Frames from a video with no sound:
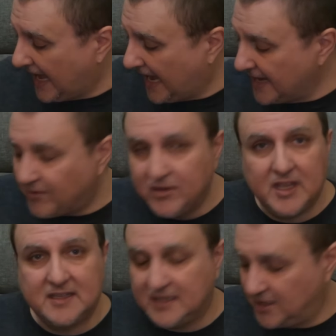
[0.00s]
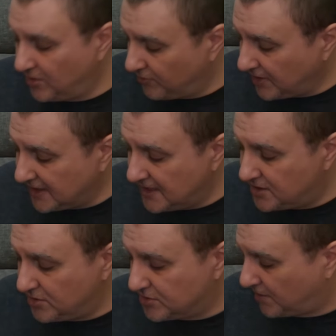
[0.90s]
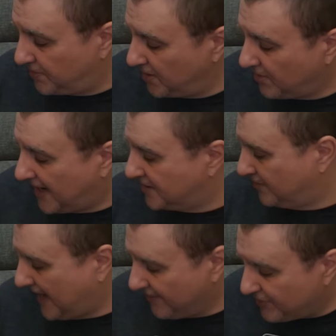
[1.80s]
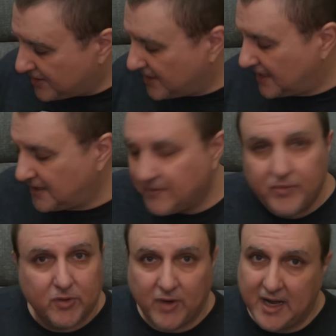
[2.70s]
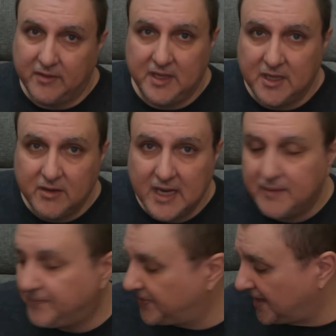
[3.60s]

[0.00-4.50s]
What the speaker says: You don't really need to computer. I do everything right on the unit.